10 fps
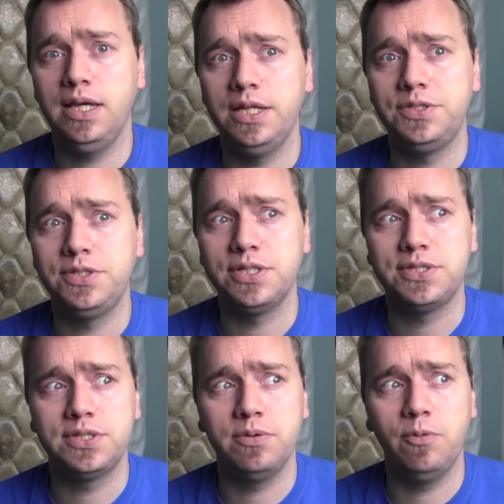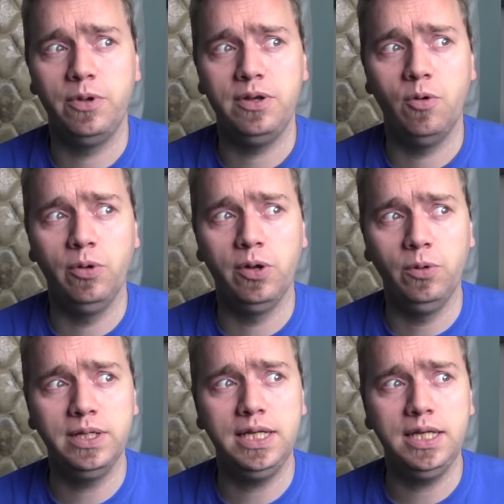it's just
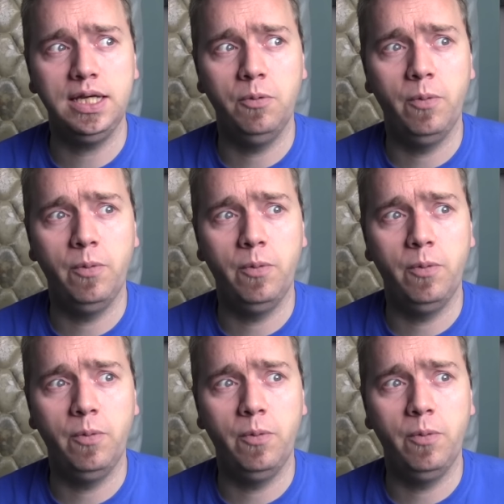only